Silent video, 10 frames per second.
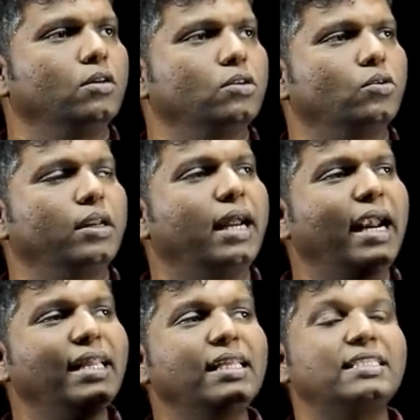So
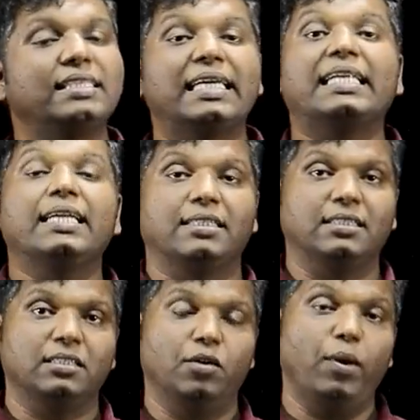regarding this
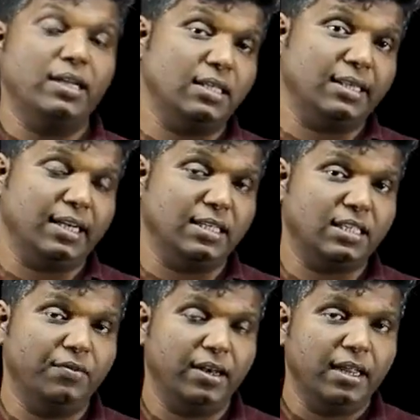thickness, what is the thickness
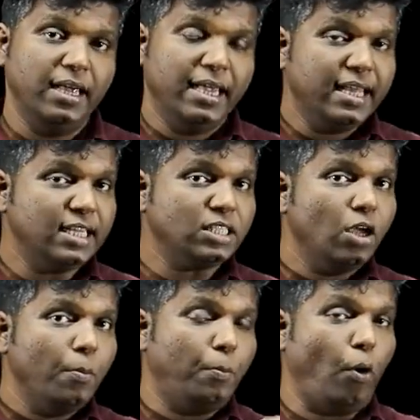given? It is
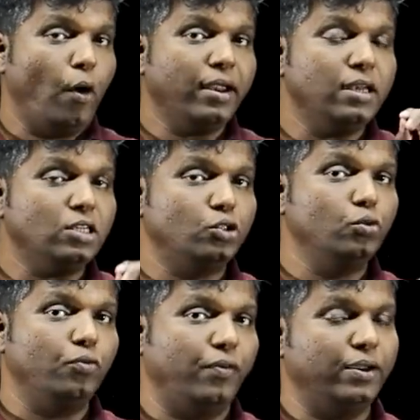
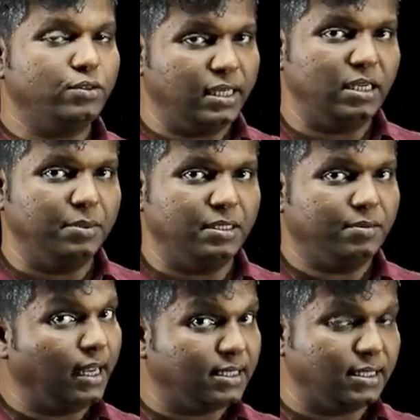0.25 centimeter.
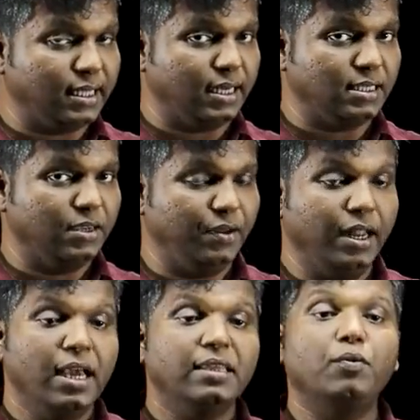That's the thickness given.
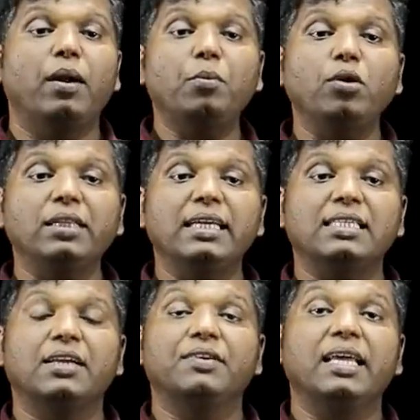Then one more thing is
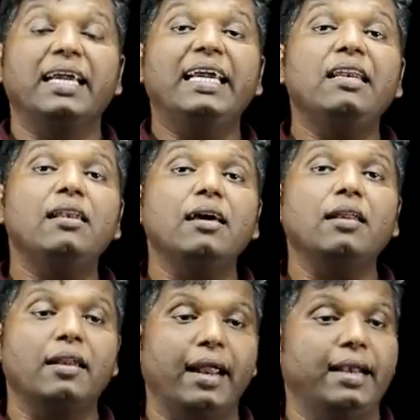given. The inner
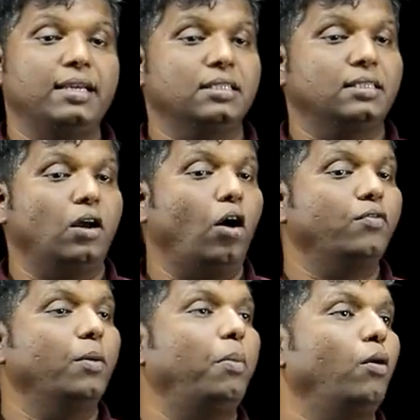radius of
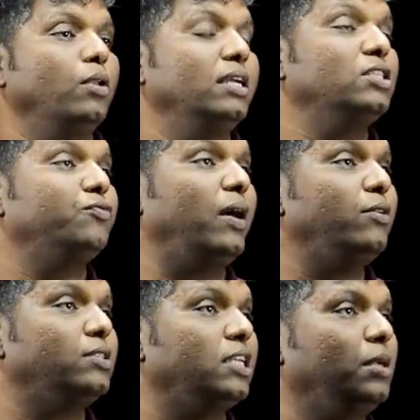the bowl is 5
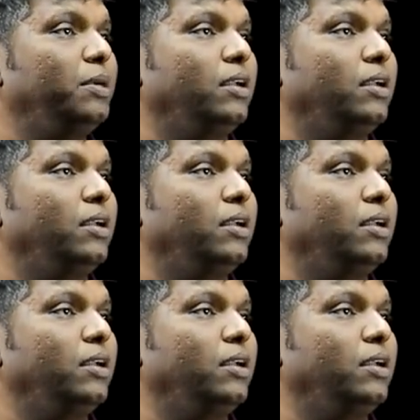centimeter.